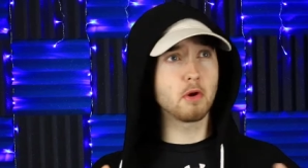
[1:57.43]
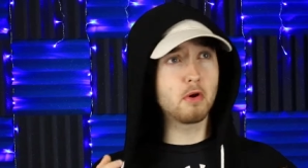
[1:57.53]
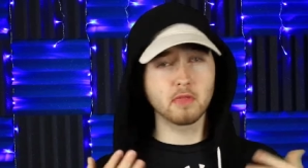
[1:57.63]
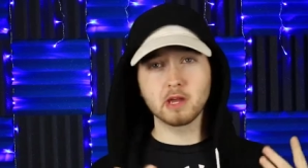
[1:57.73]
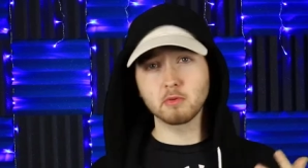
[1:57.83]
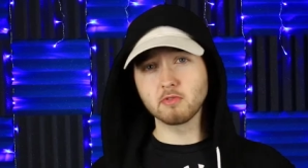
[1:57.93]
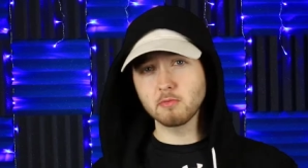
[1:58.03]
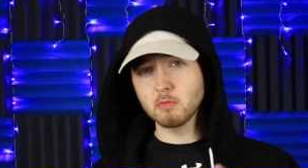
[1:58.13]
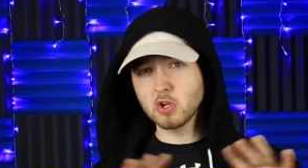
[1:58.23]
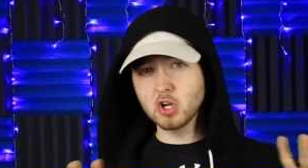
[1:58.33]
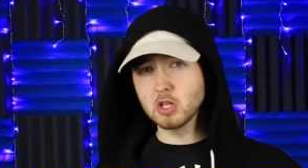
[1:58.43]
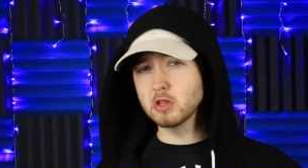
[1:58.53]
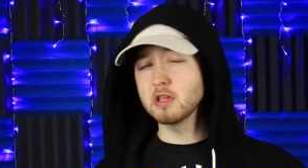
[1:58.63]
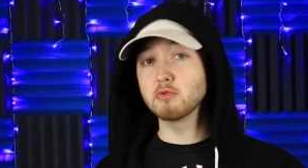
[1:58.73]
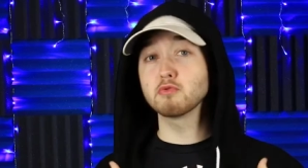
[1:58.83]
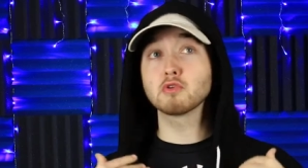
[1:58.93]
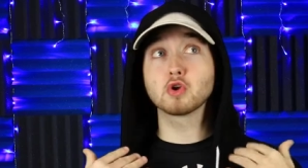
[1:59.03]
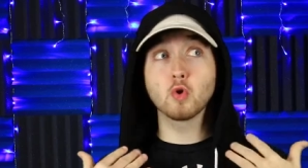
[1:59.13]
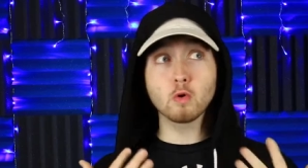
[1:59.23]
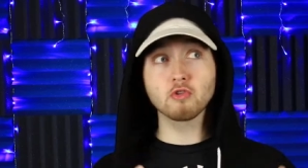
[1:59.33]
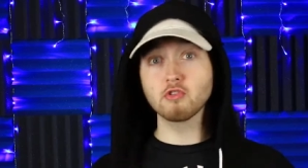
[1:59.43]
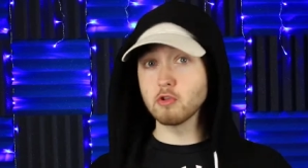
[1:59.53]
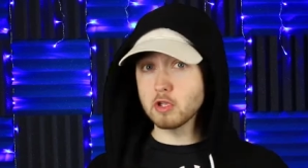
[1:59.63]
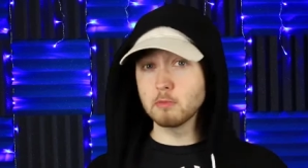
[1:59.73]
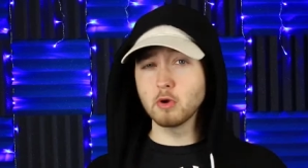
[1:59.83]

all that was good. It was a gorgeous looking